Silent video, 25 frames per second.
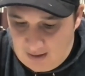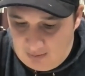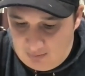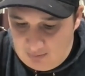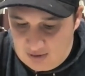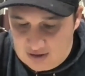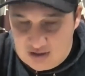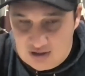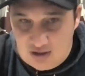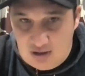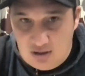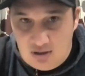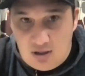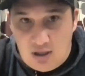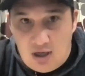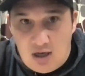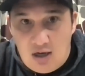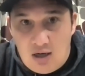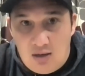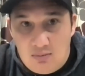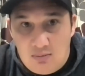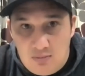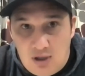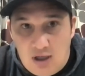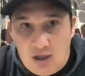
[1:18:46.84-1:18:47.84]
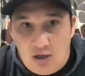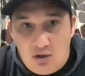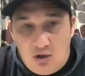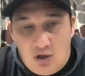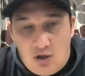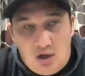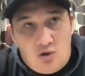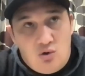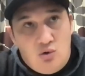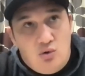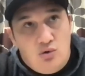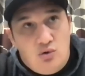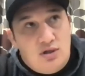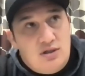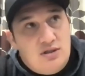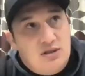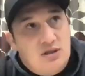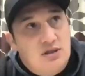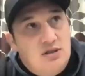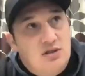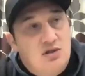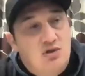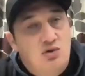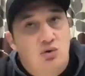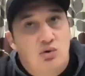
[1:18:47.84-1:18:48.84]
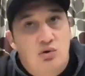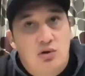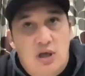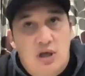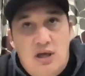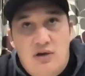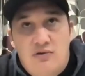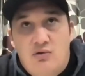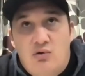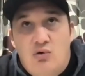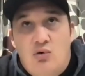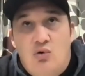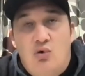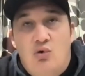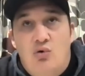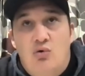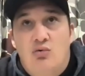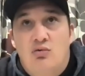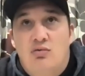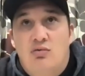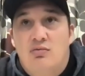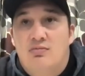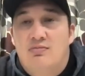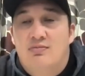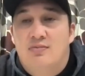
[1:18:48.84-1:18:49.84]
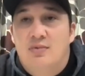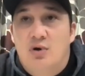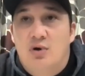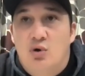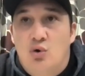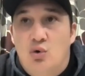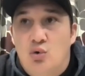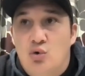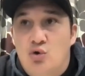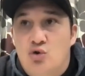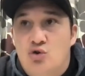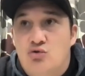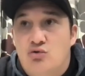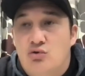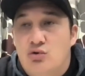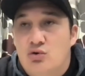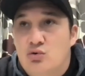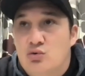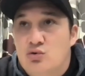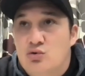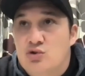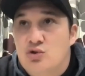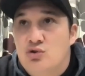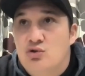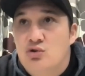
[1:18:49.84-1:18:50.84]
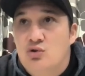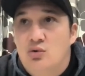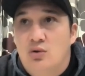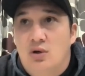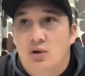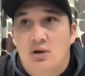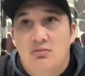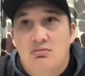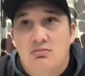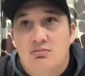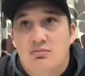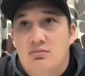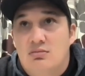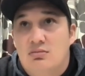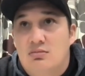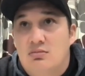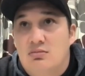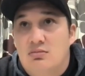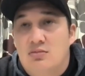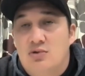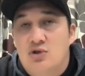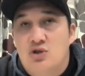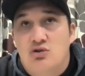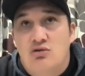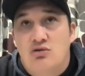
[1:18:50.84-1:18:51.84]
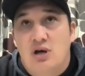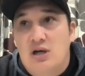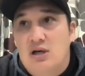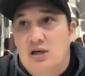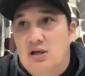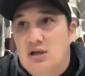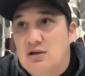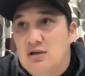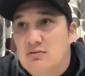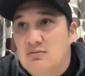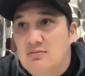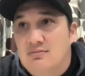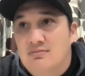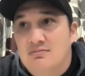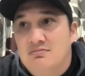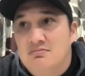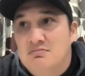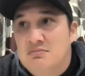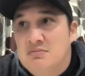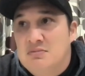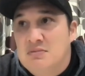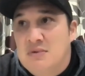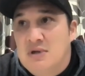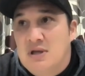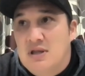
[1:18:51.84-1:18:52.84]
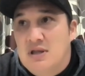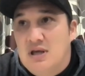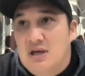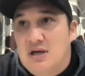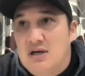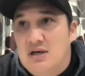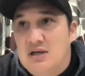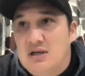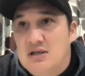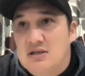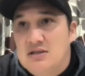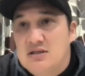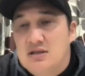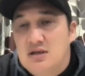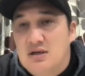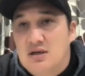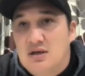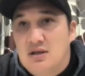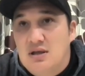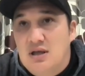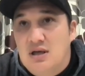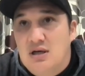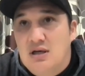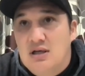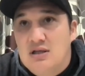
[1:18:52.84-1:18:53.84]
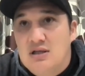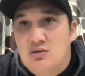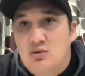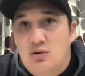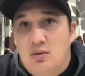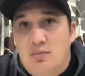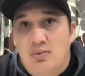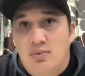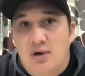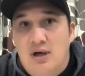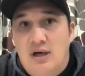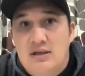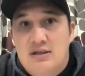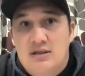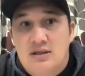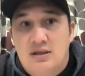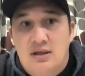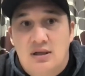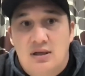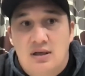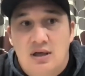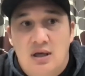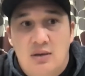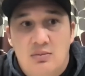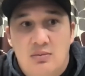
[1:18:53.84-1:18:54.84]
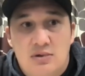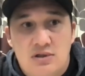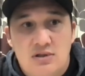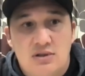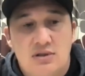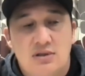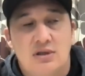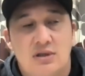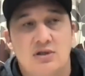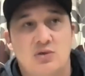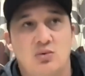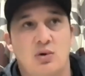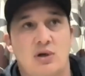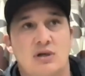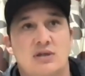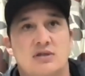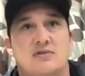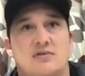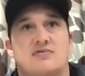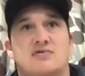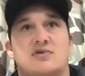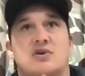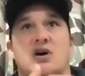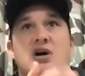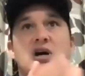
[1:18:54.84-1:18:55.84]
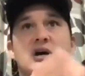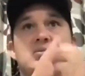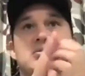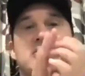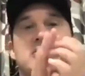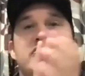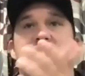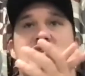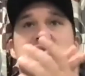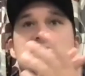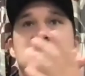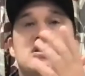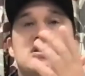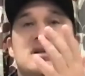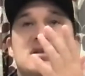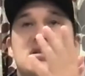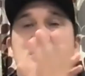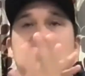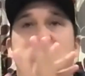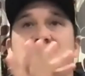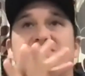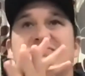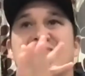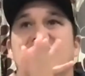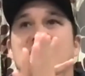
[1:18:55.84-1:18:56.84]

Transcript: But yeah, like Ora says, all drills you do at training, they need to apply to the game. It's waste of time if it's just